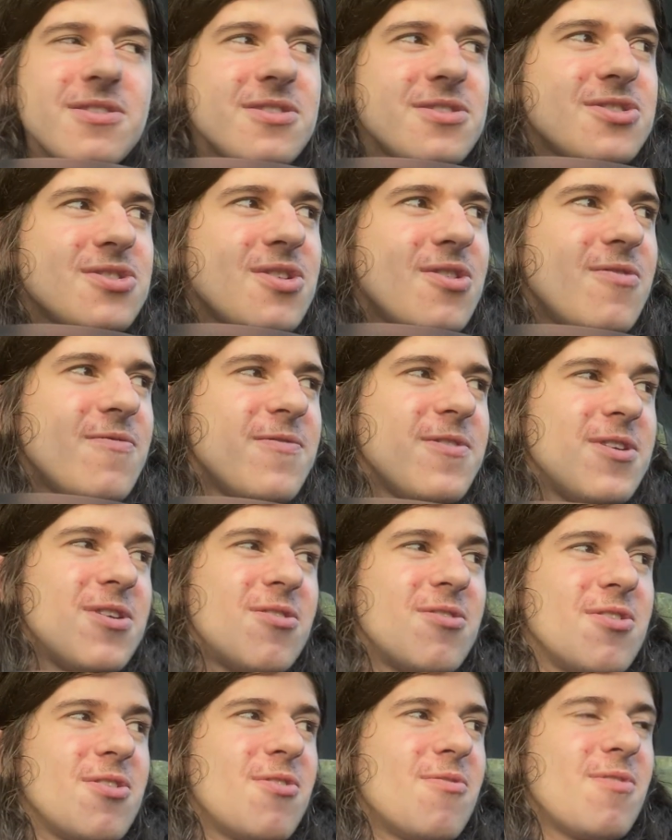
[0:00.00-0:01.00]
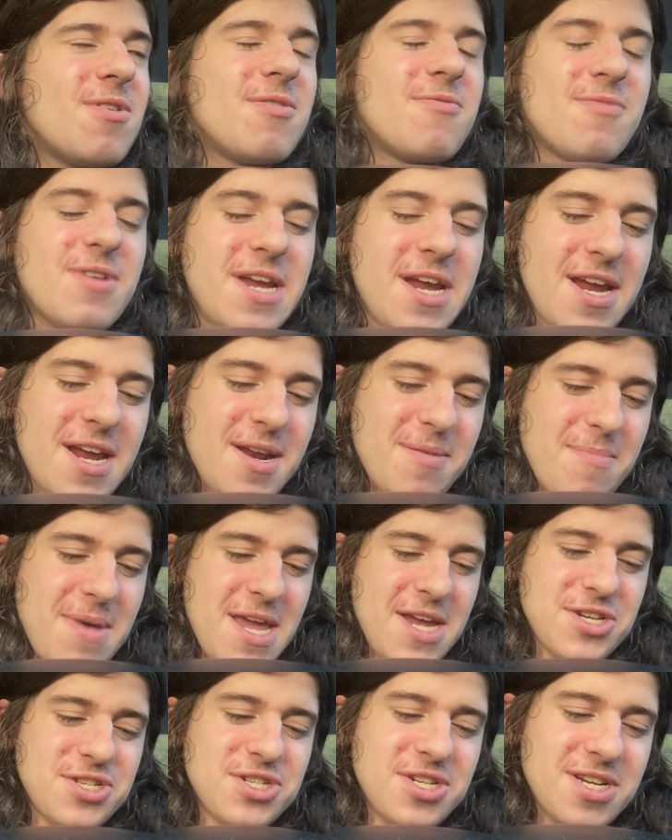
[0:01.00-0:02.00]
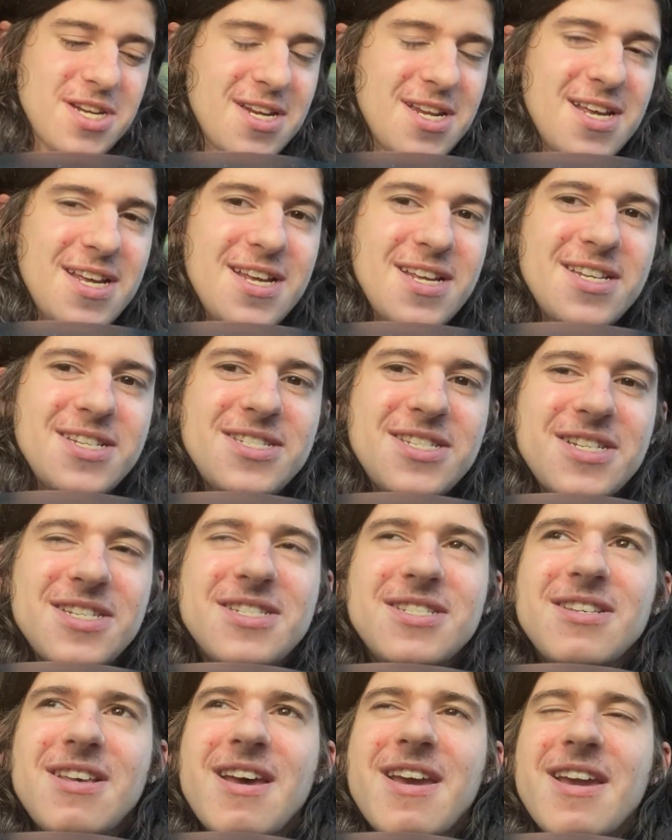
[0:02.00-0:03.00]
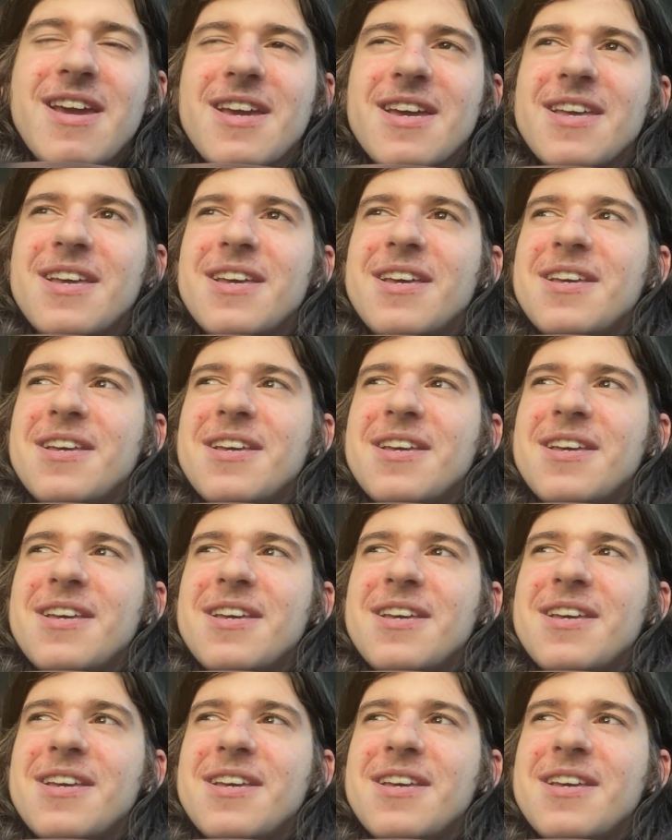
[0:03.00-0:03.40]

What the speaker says: So if you don't know what reanimation is, it's like